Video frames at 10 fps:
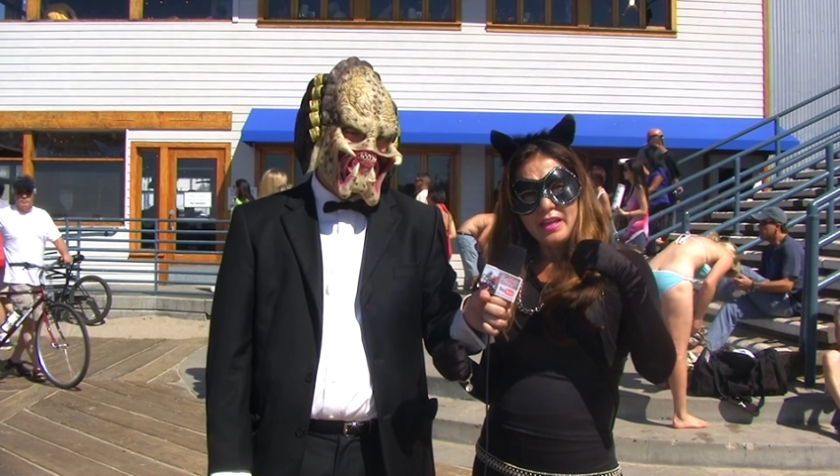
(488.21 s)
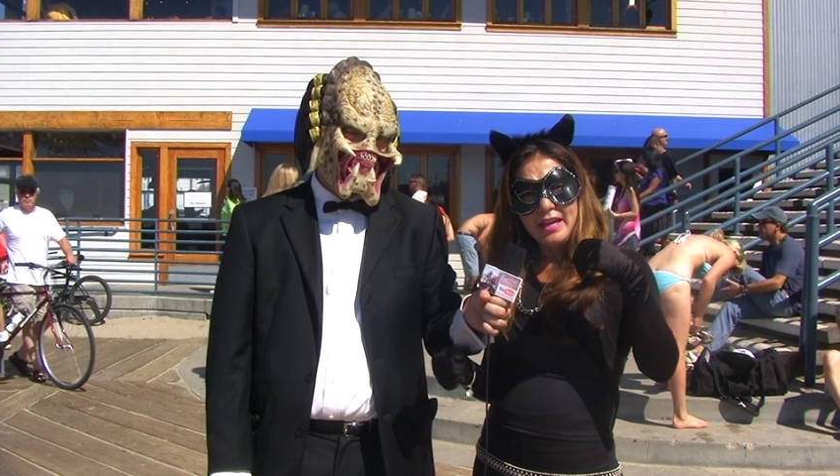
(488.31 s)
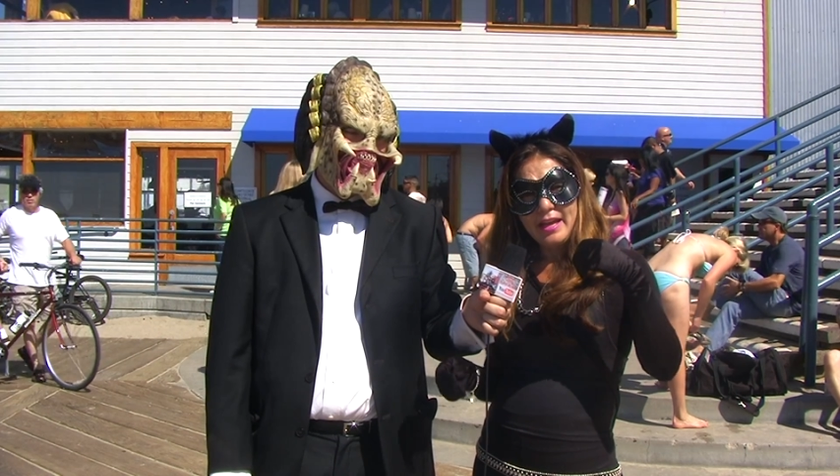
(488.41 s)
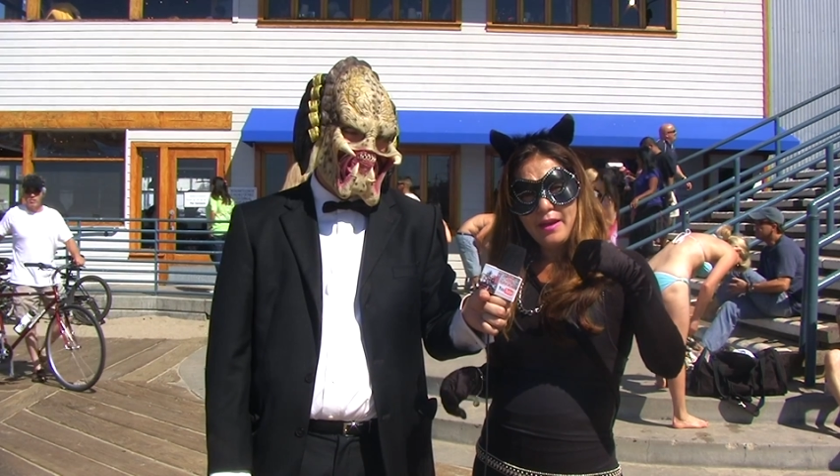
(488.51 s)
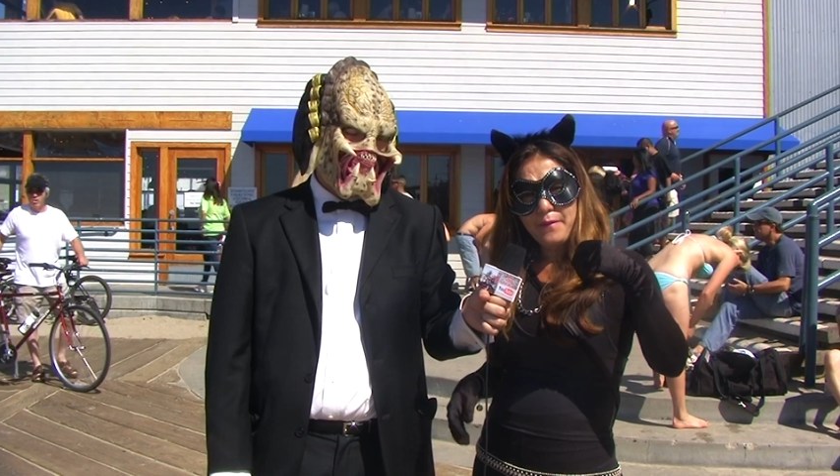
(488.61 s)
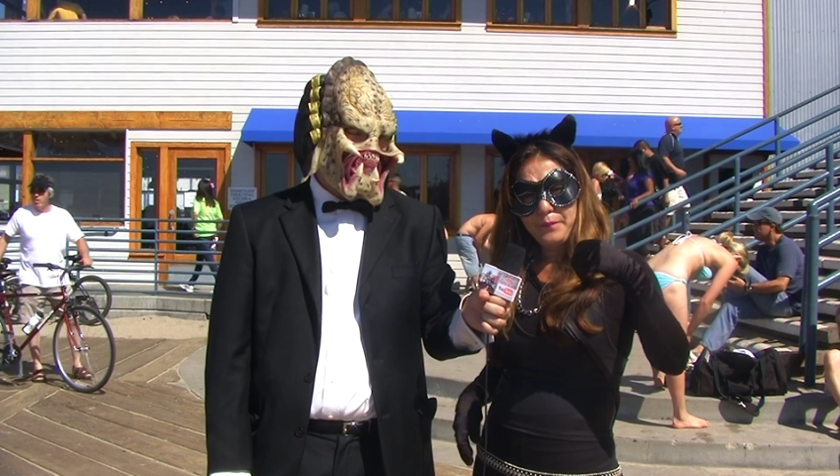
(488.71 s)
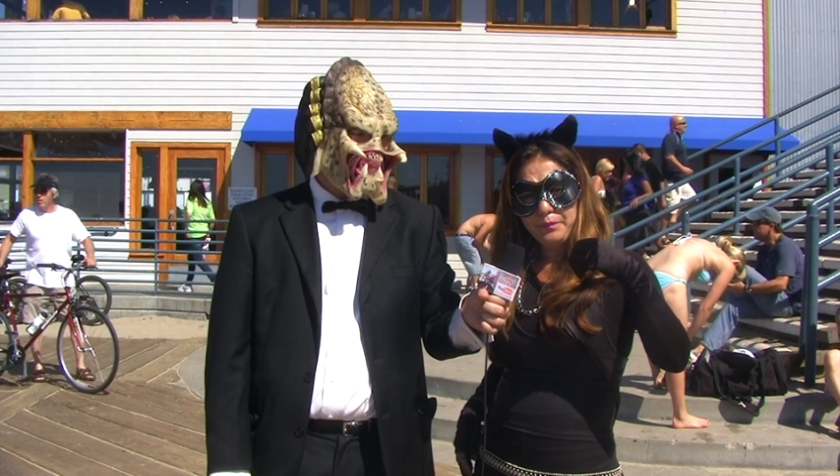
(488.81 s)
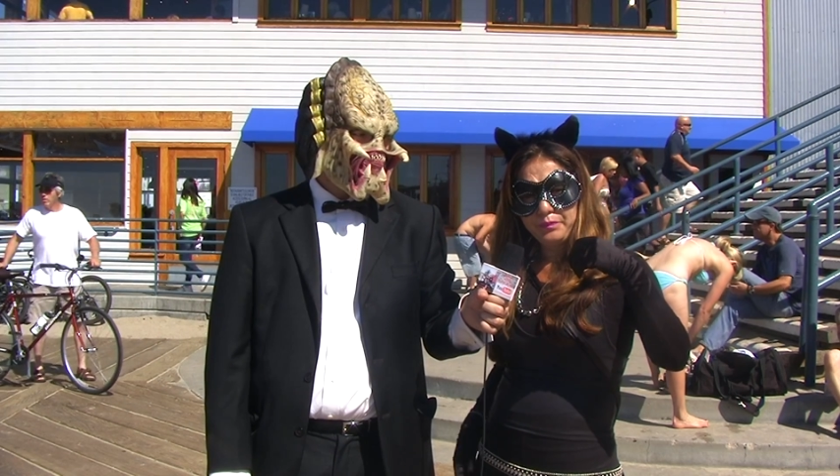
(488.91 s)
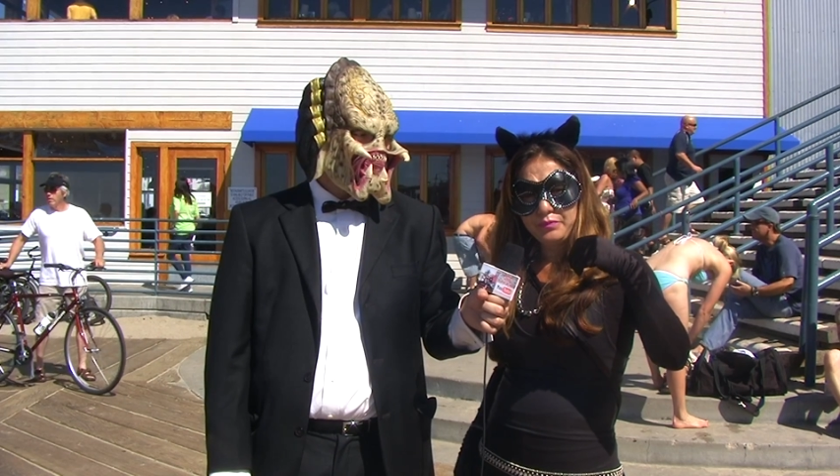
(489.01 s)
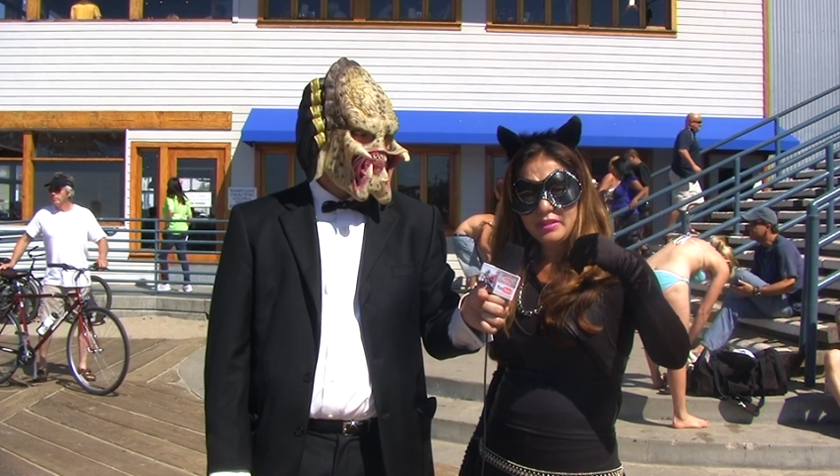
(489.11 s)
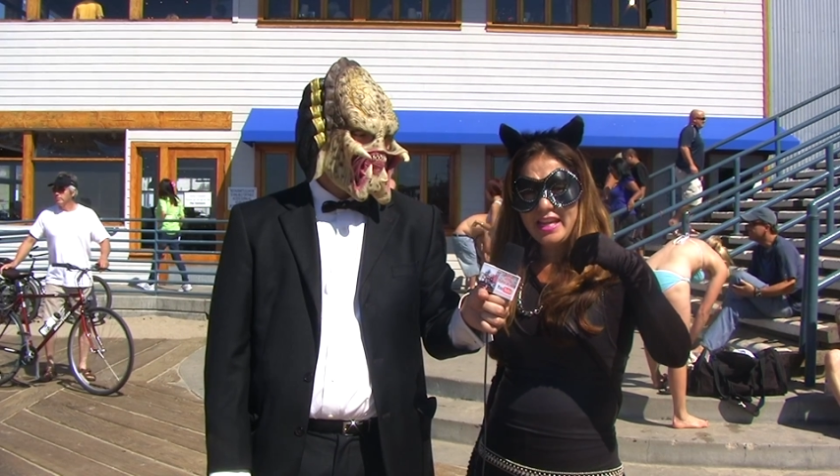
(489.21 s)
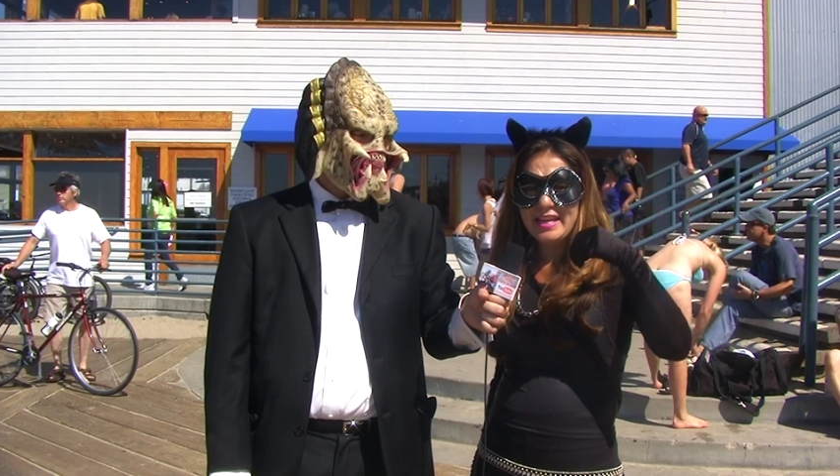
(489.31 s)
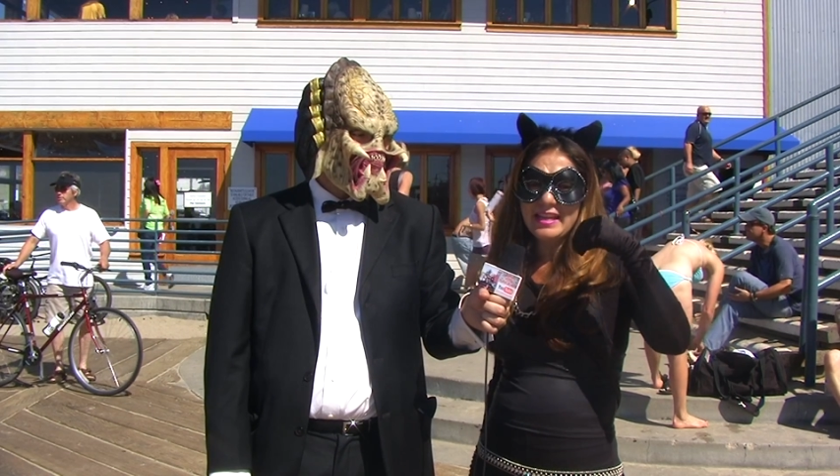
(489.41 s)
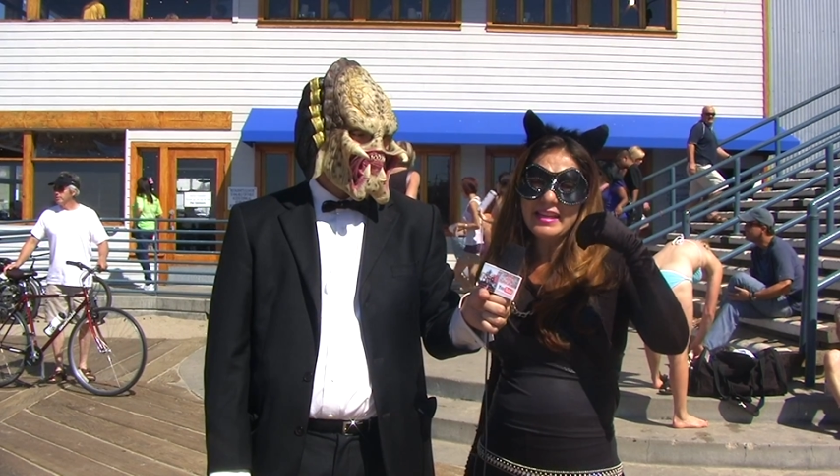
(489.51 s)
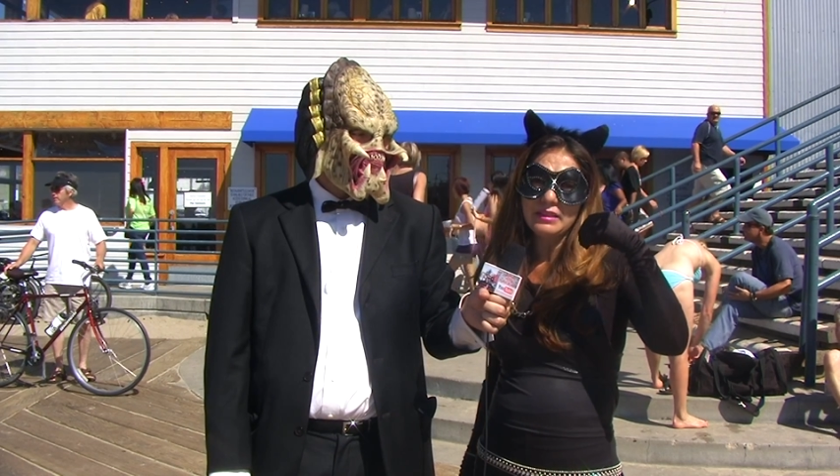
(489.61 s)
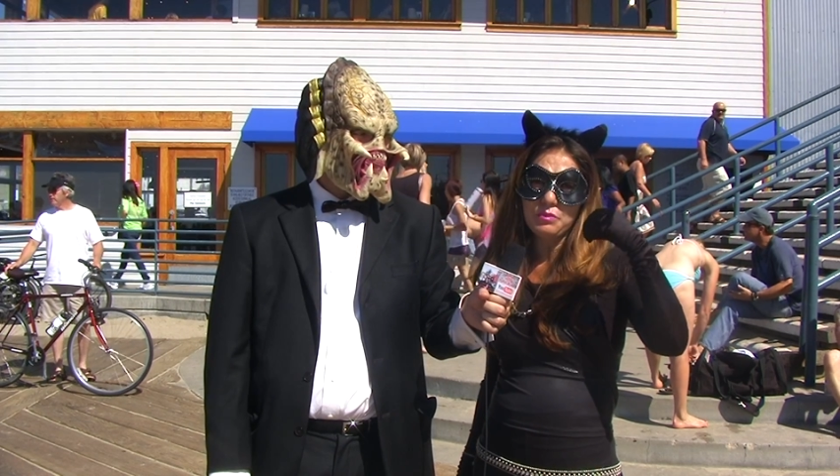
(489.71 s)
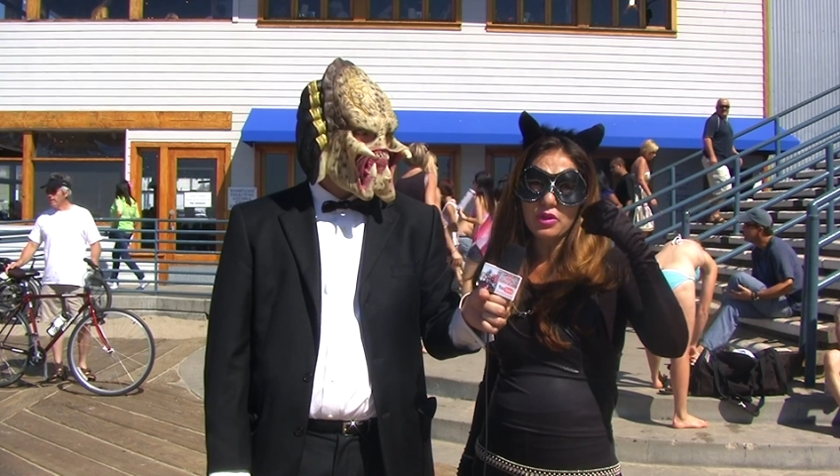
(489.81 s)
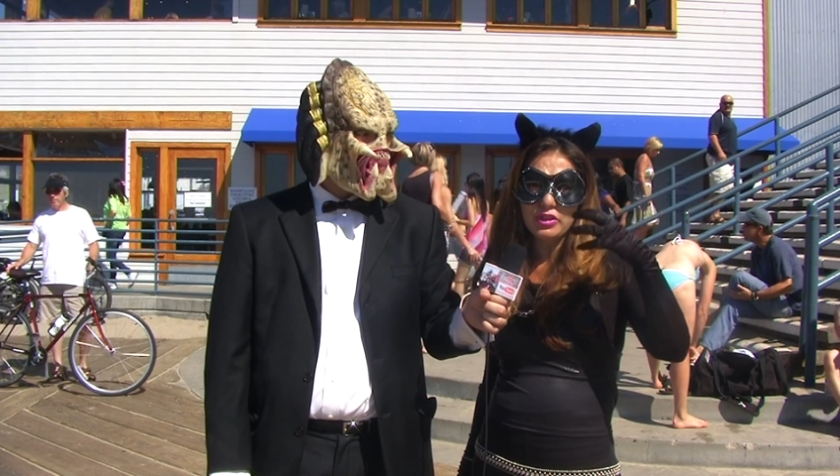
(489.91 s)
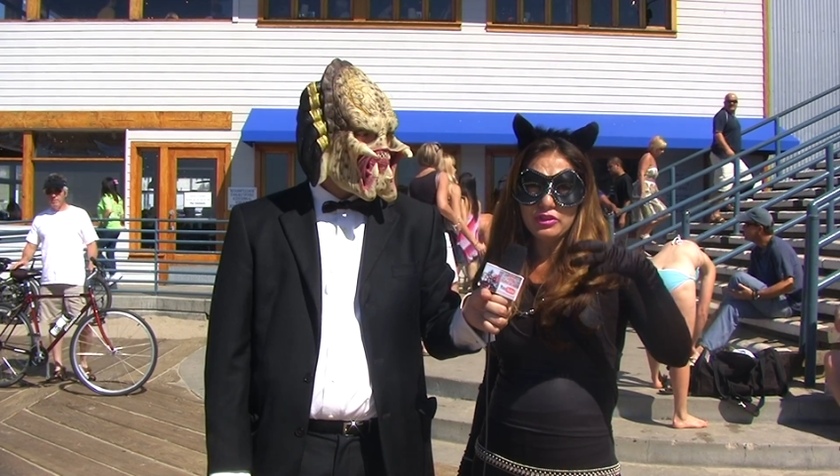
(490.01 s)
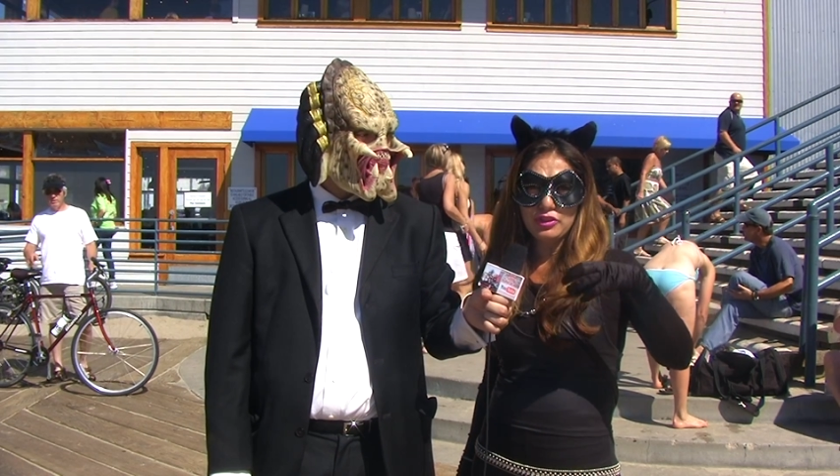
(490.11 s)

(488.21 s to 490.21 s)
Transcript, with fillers: um, they can get more,